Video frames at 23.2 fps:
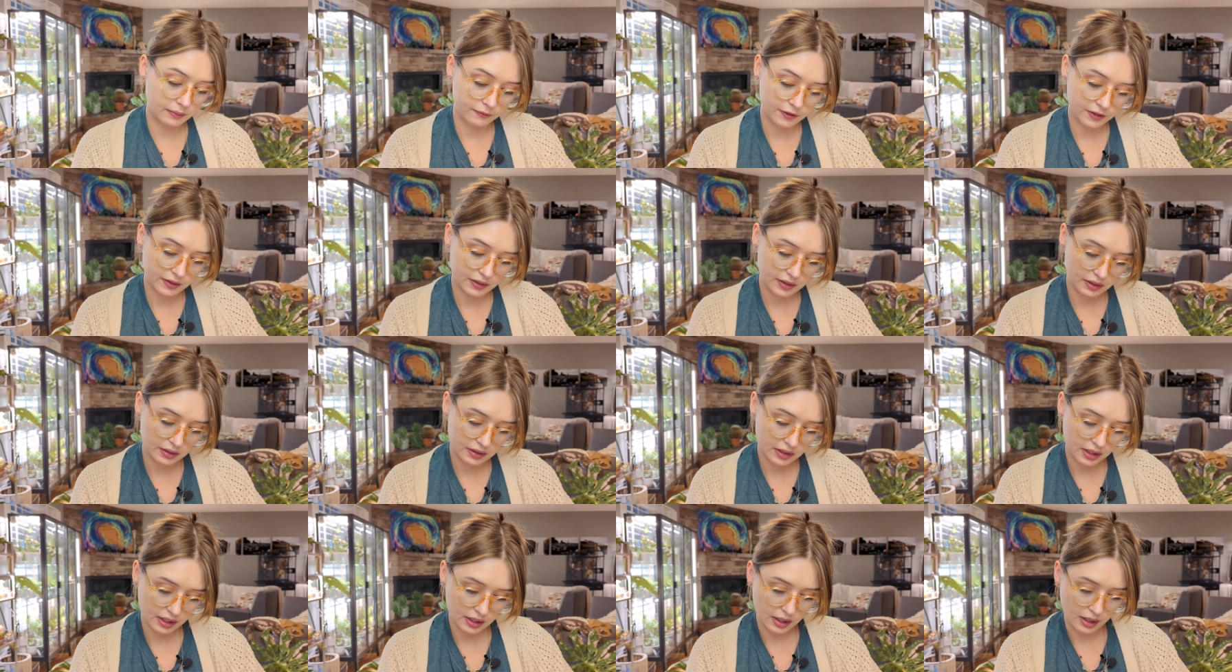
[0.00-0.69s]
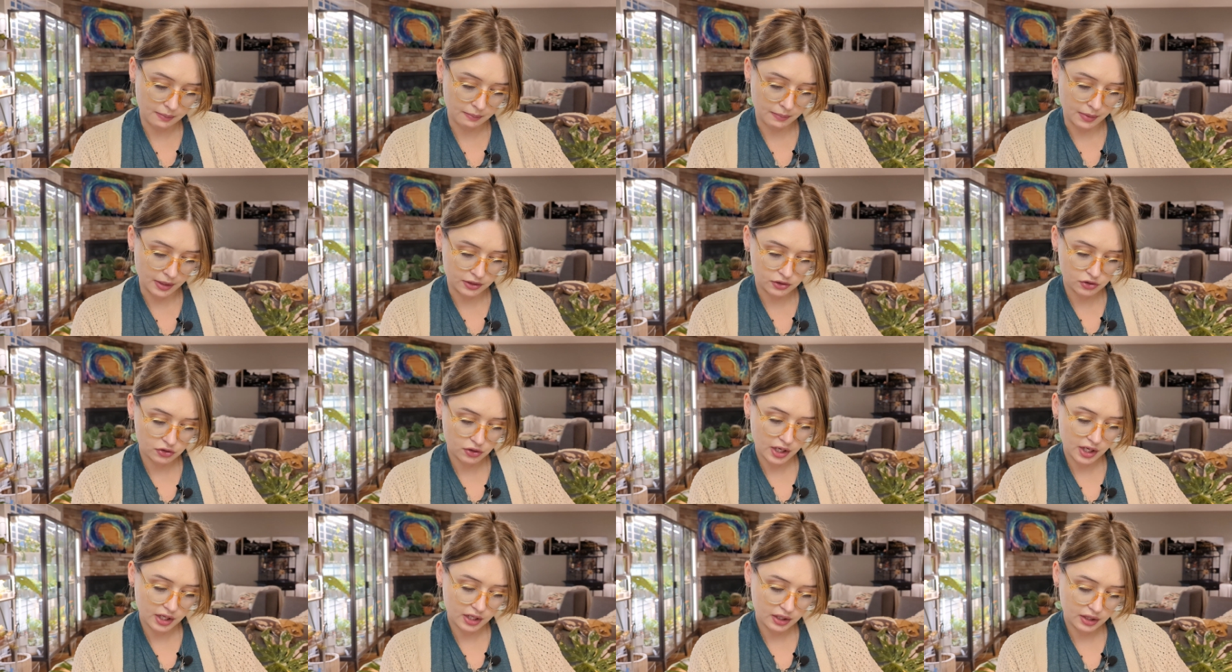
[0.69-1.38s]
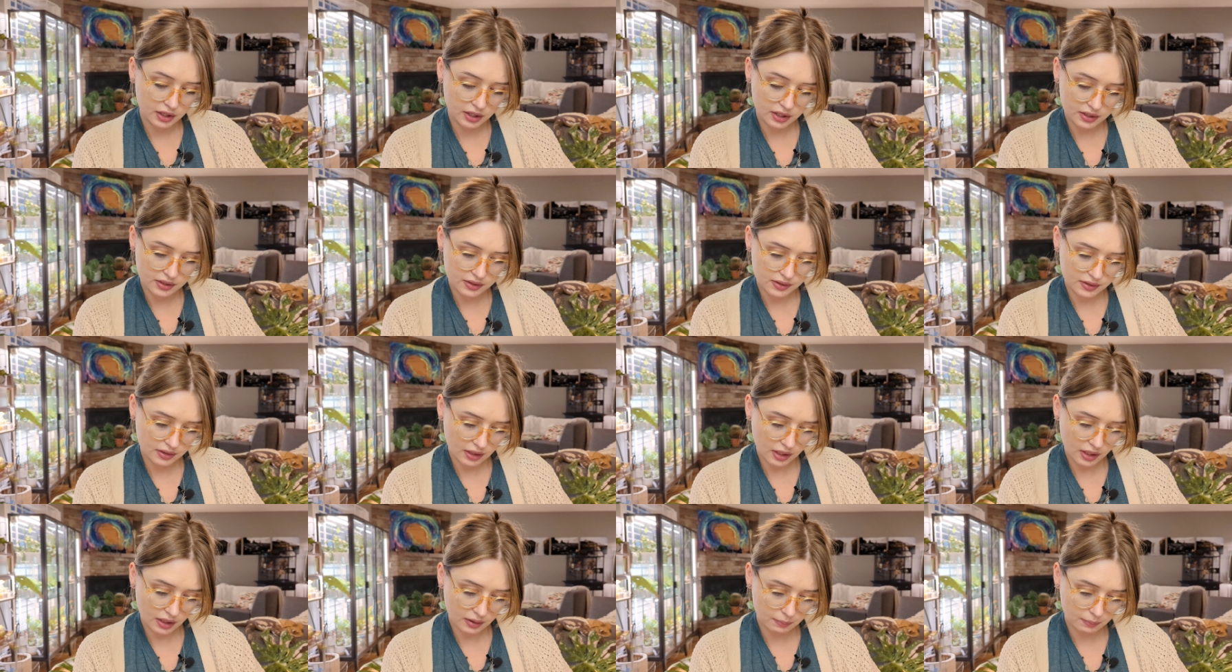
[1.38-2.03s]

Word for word: I'm feeling like I might try this